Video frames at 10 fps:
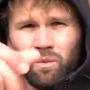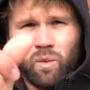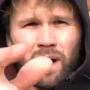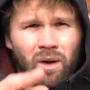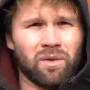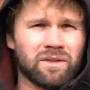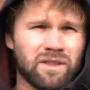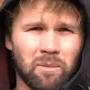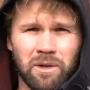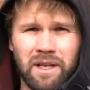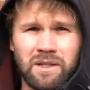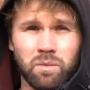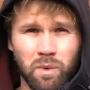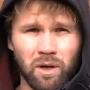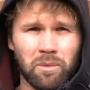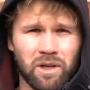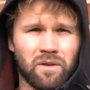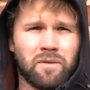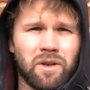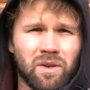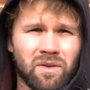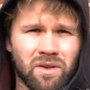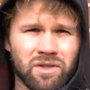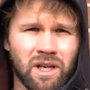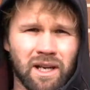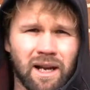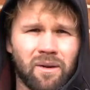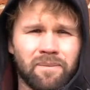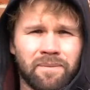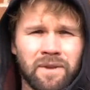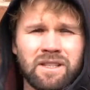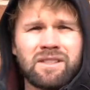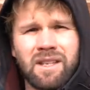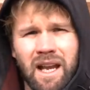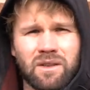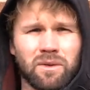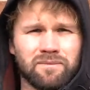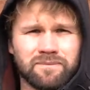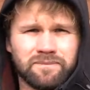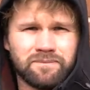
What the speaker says: Well, some of these will be good for you. Check it out. This is the next one.